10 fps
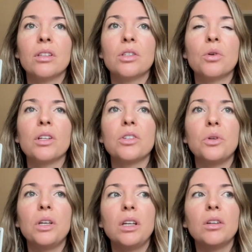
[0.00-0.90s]
So as
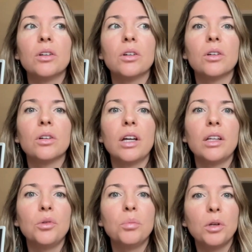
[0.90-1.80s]
you heal
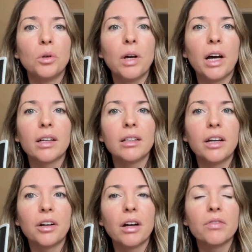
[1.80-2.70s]
and you peel back
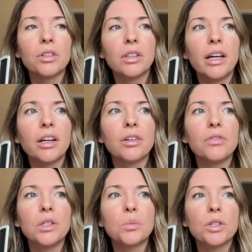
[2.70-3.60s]
layer after layer
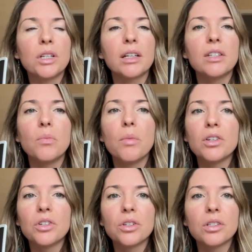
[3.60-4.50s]
of these protective
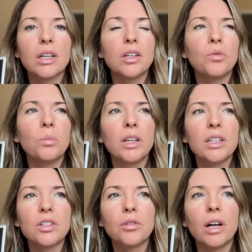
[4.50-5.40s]
measures that you've
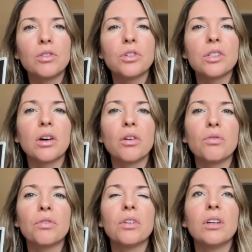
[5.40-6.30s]
placed around
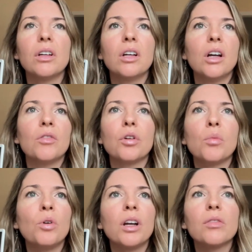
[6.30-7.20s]
yourself
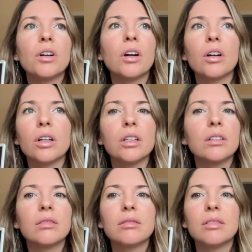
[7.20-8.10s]
from whatever hurt
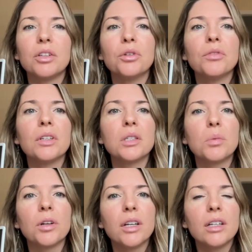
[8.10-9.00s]
you have
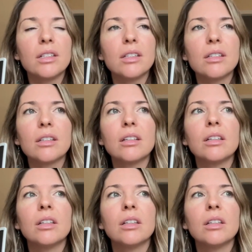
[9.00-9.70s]
experienced,